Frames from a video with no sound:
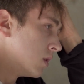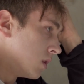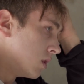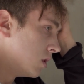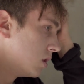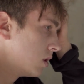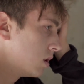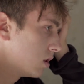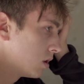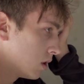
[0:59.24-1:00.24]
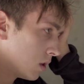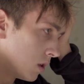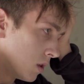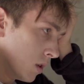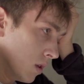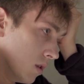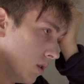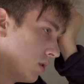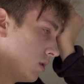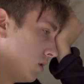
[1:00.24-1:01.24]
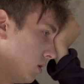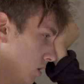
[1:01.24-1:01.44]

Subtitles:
enlarging them from an emotional point